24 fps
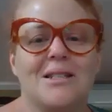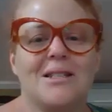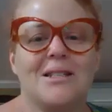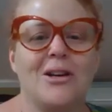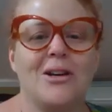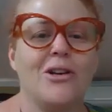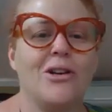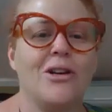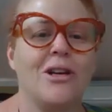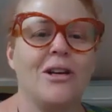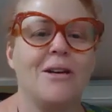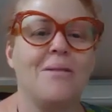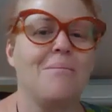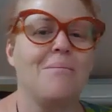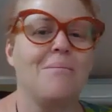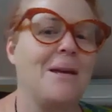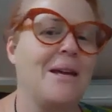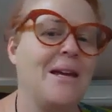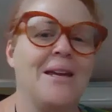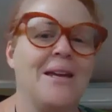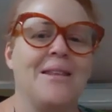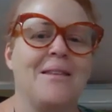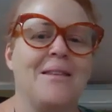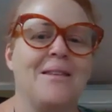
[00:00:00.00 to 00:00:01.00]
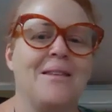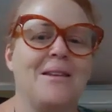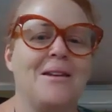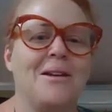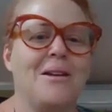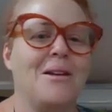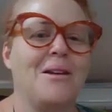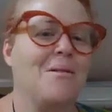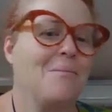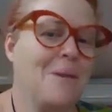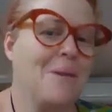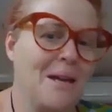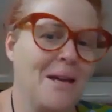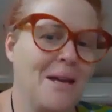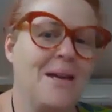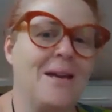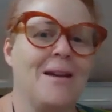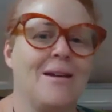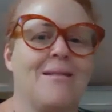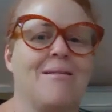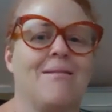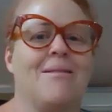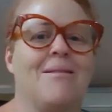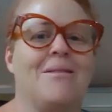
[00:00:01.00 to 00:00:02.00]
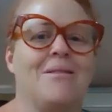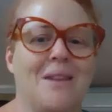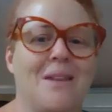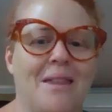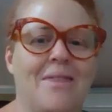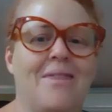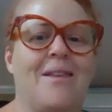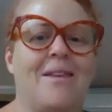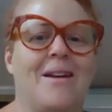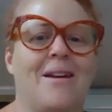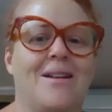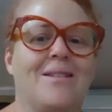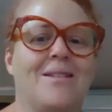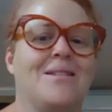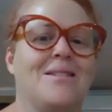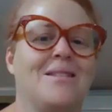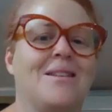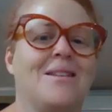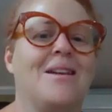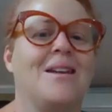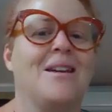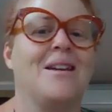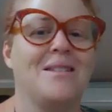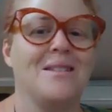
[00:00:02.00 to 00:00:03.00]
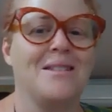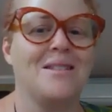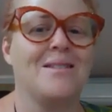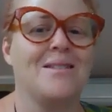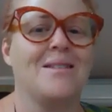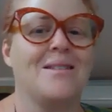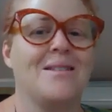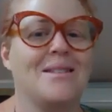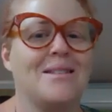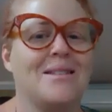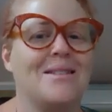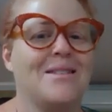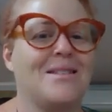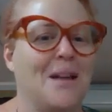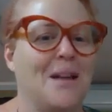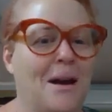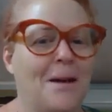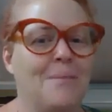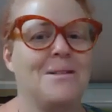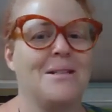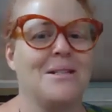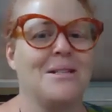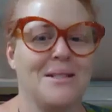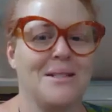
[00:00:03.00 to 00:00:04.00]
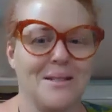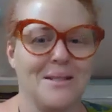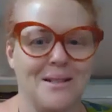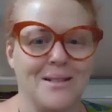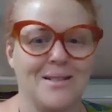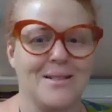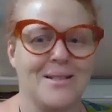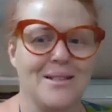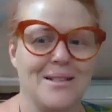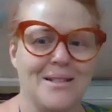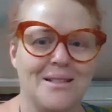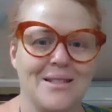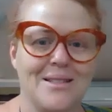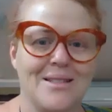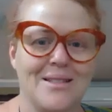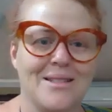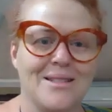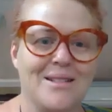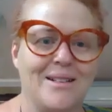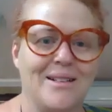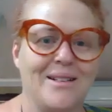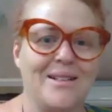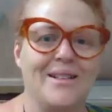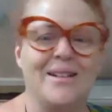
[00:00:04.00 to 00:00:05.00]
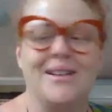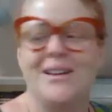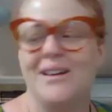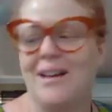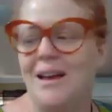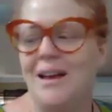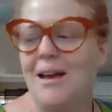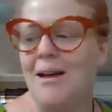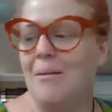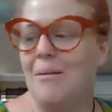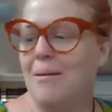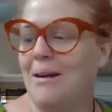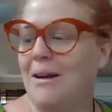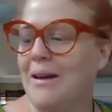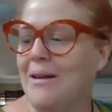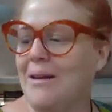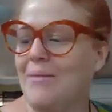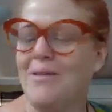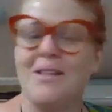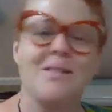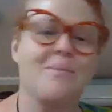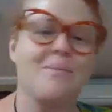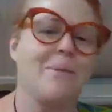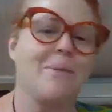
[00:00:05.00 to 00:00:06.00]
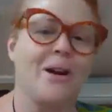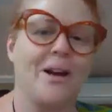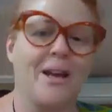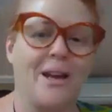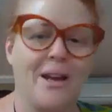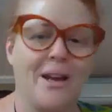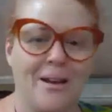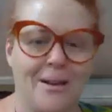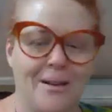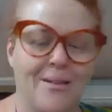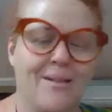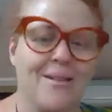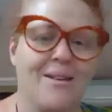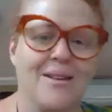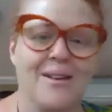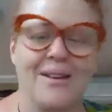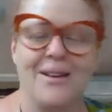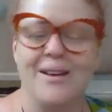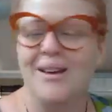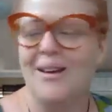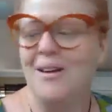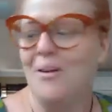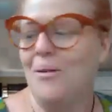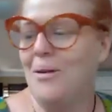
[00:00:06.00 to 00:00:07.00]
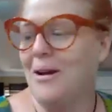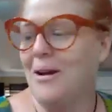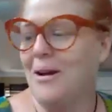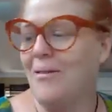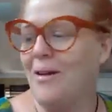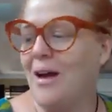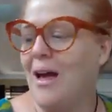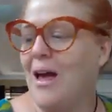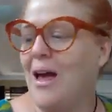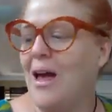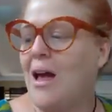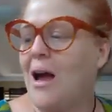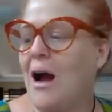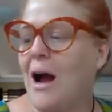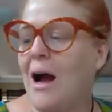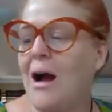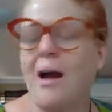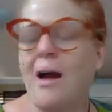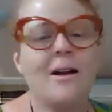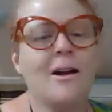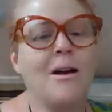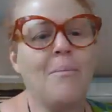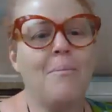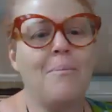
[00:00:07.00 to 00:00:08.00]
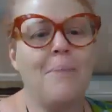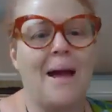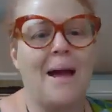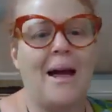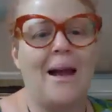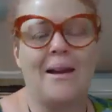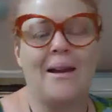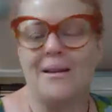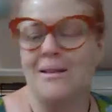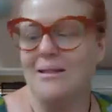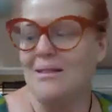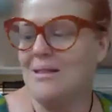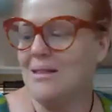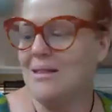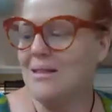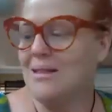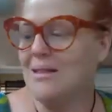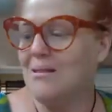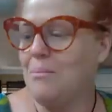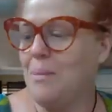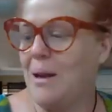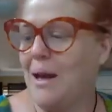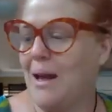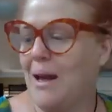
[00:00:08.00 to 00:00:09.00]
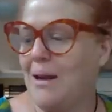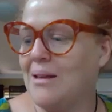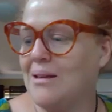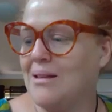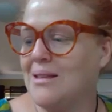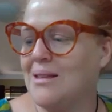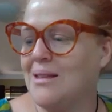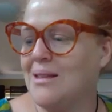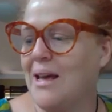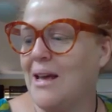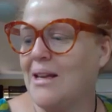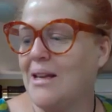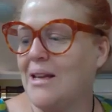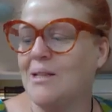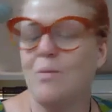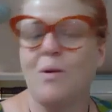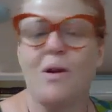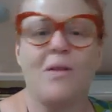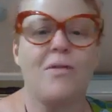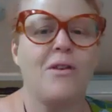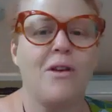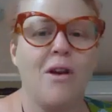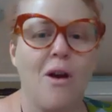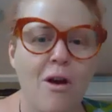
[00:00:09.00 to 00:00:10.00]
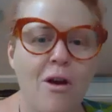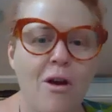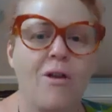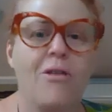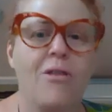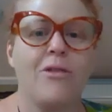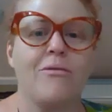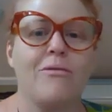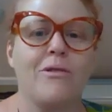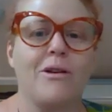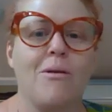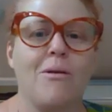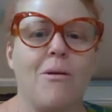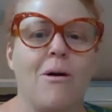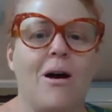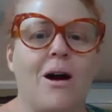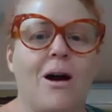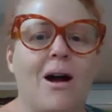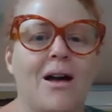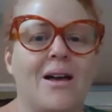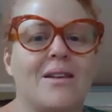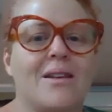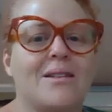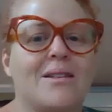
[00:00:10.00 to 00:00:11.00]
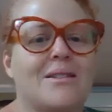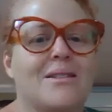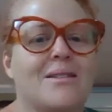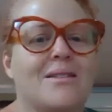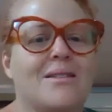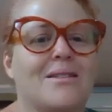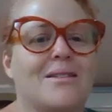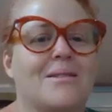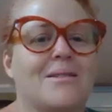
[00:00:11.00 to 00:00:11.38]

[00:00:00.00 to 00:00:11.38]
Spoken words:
so you can be here in 10,000 years. Just time doesn't exist, so leave this body and whatever. I got balance. Balance, that is what the earth requires.